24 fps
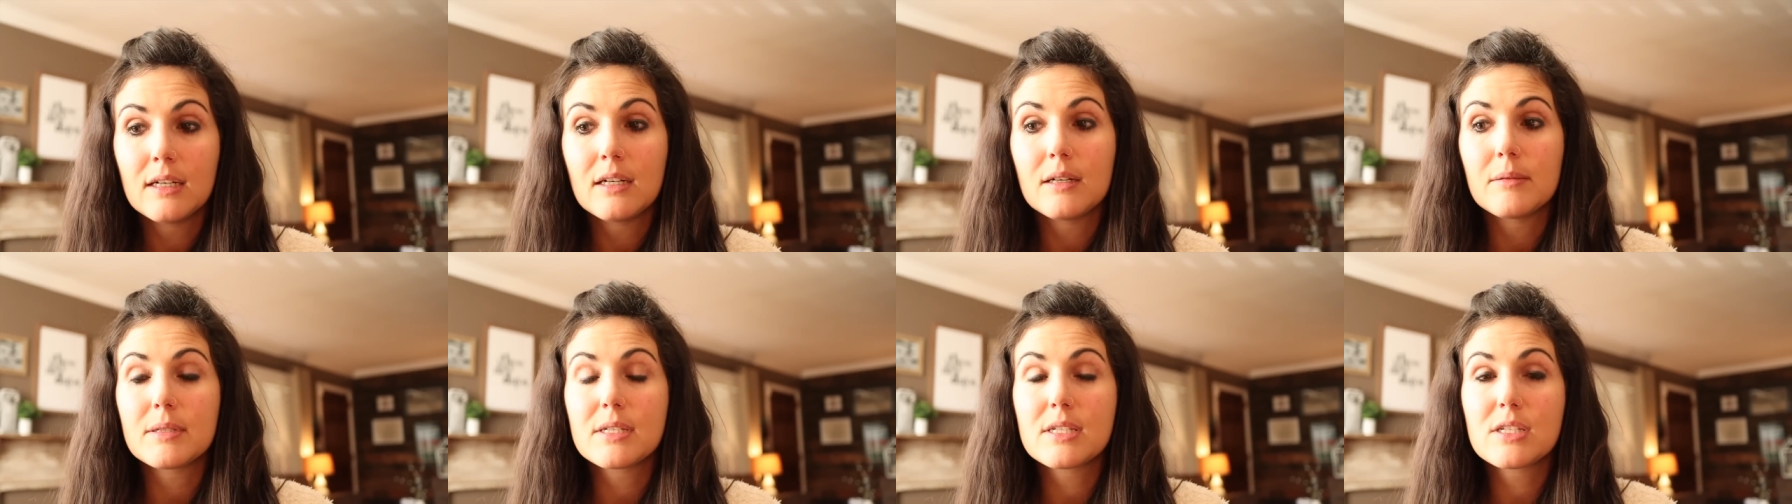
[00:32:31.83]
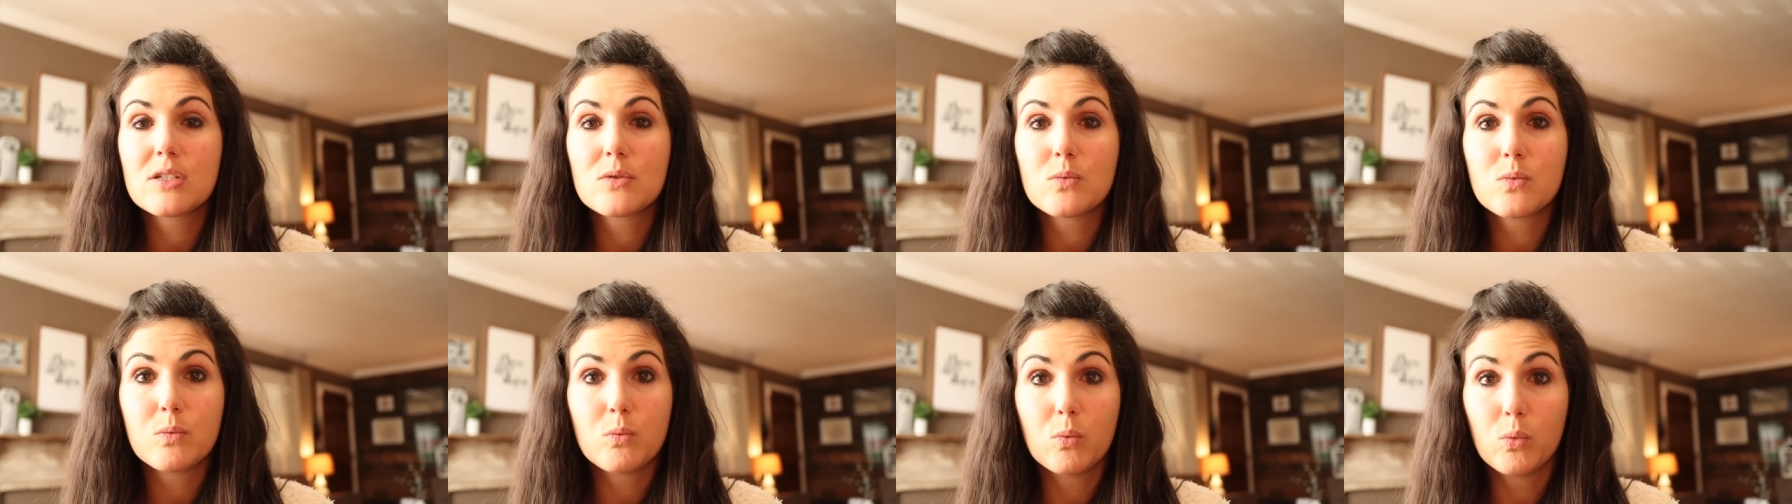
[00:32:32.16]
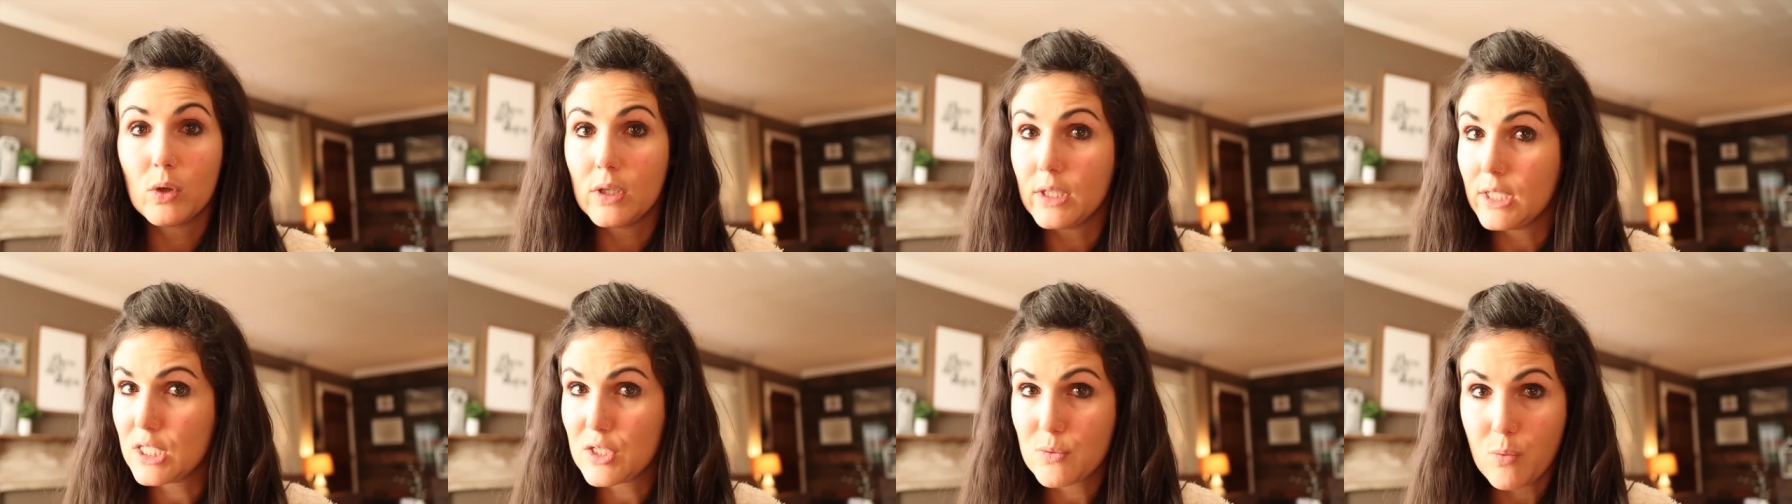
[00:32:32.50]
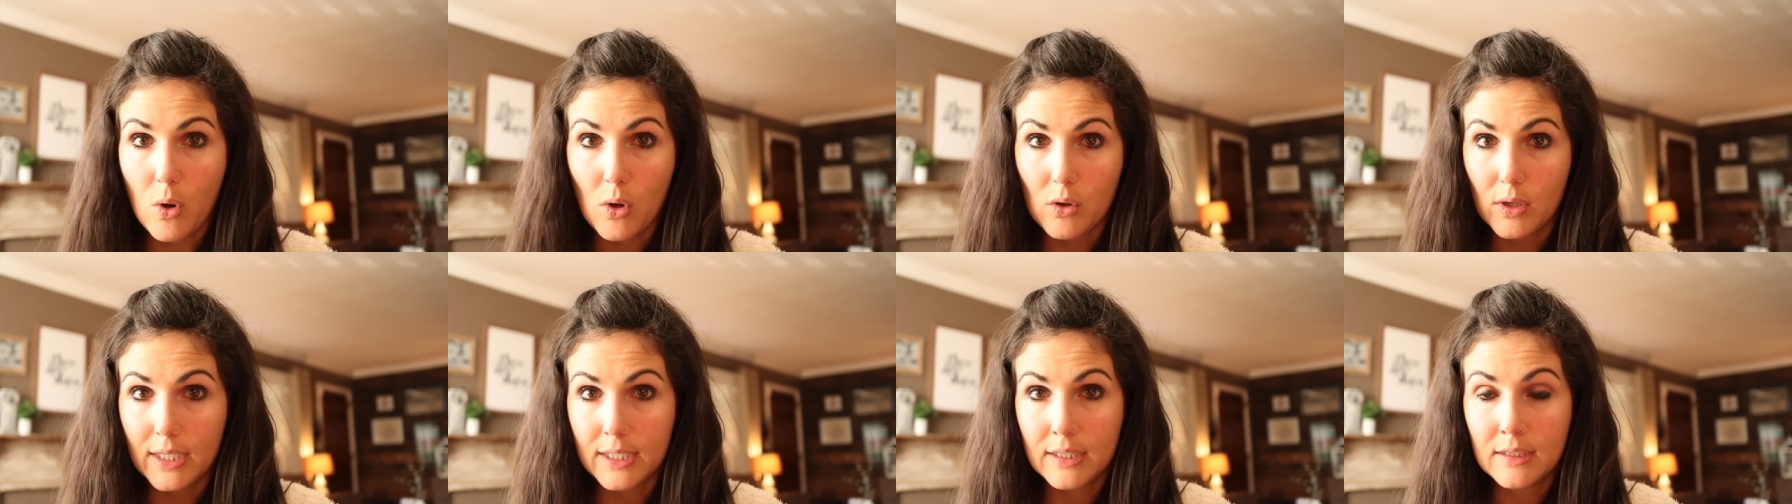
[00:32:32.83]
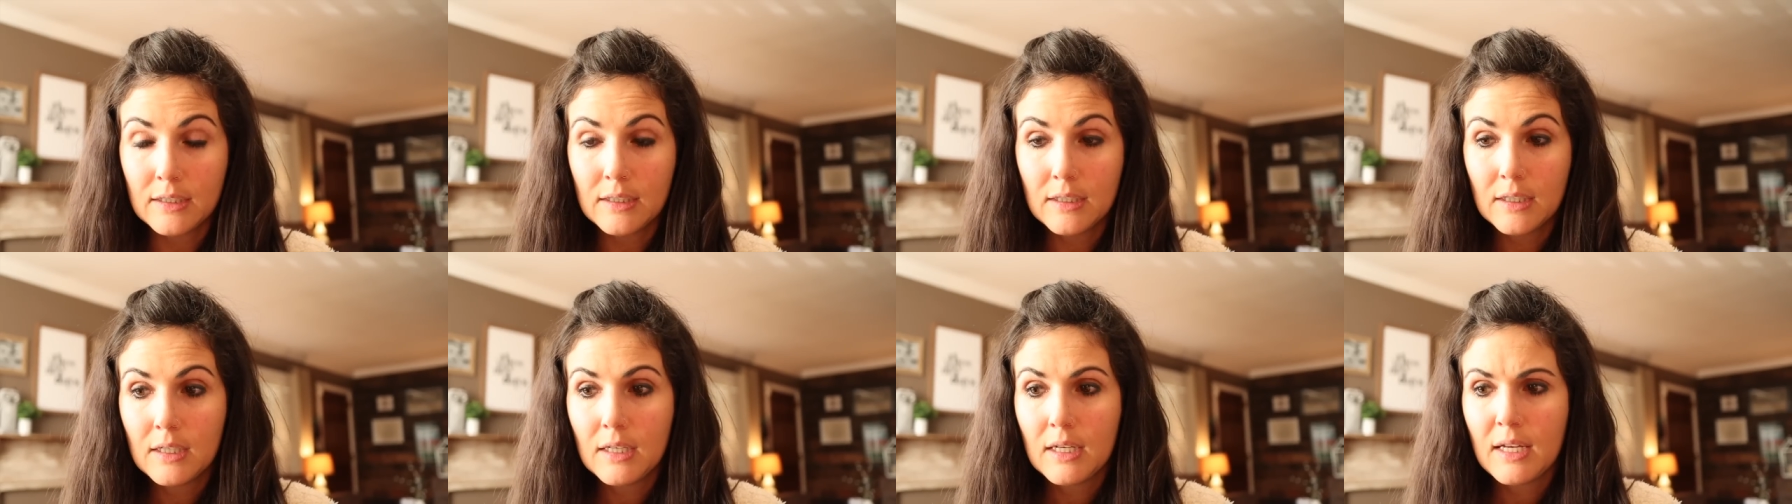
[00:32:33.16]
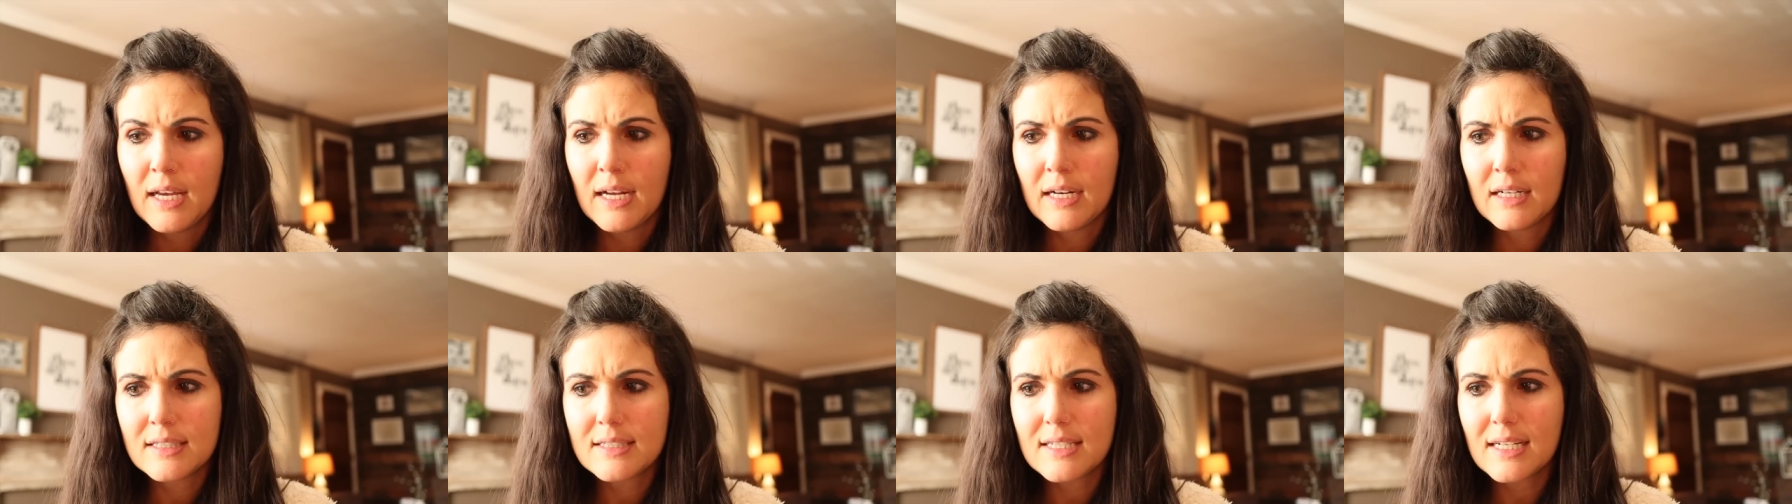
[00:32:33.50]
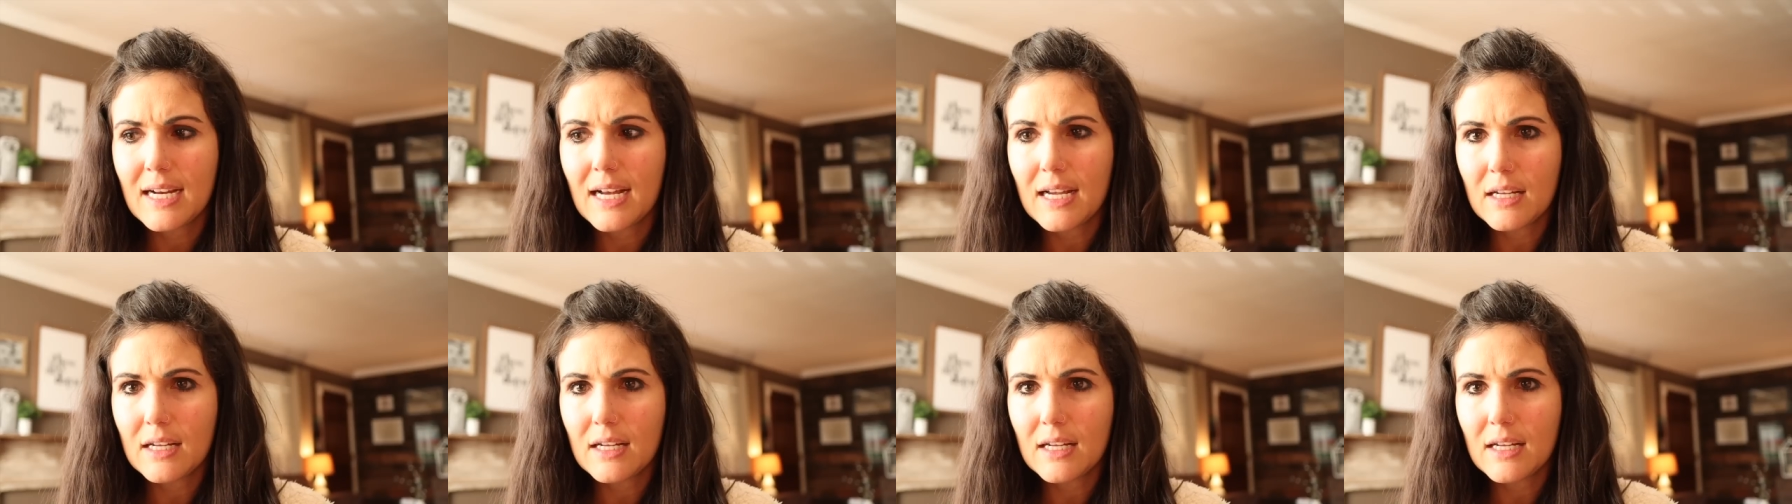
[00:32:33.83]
I was really swollen. And I was like,